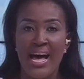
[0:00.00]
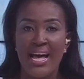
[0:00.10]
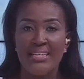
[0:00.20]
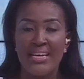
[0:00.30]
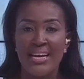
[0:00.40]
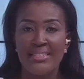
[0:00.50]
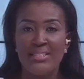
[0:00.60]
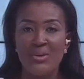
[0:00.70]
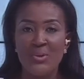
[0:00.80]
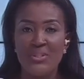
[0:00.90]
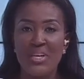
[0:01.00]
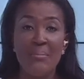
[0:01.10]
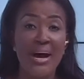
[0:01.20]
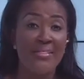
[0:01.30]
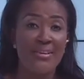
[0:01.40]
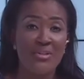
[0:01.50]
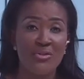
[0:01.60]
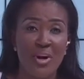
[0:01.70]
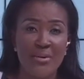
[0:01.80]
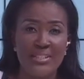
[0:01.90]
And let's do some other
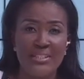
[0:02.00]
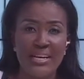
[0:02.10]
stories.